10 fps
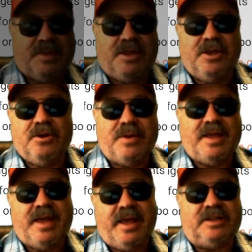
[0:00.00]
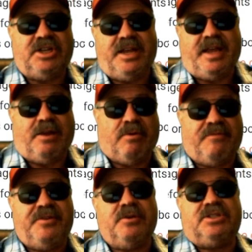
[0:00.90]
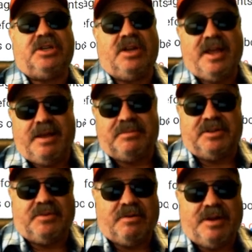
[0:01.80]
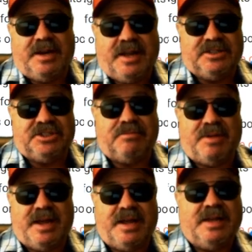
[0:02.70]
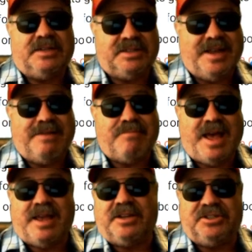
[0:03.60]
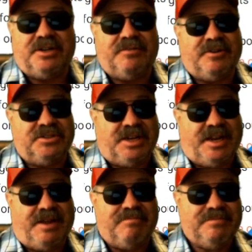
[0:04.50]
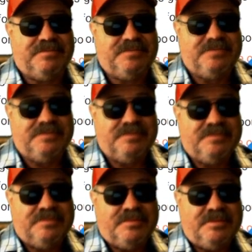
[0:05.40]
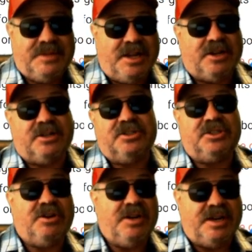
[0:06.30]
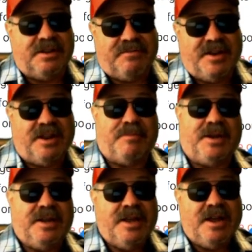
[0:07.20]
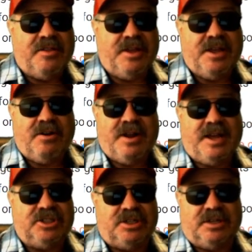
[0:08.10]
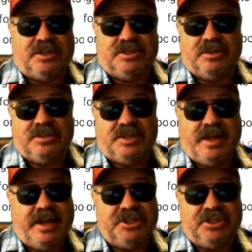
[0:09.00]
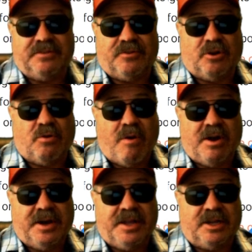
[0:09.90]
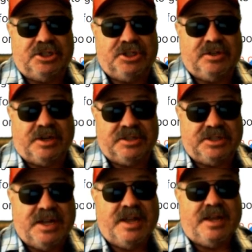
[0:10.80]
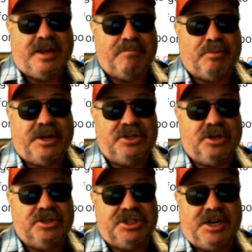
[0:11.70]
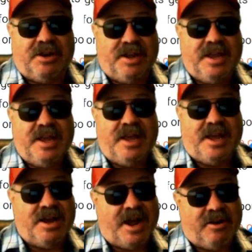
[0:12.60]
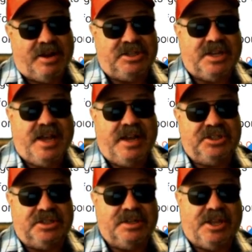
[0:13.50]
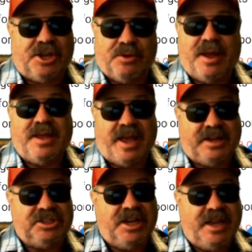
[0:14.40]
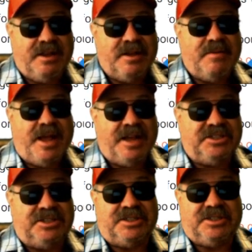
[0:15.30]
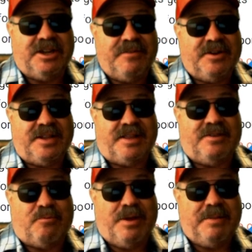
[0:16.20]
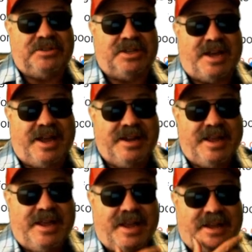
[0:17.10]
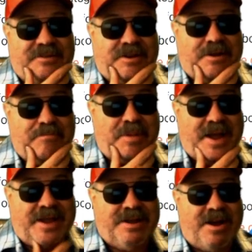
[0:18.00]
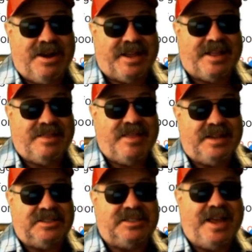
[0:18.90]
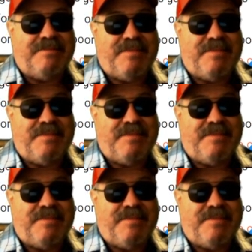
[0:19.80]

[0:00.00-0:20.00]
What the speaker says: QAHE refutes claims of accreditation by St. Magnus University. In a concerning development, the International Association for Quality Assurance in Pre-Tertiary and Higher Education, QAHE, has discovered that the website, and by golly, that's St.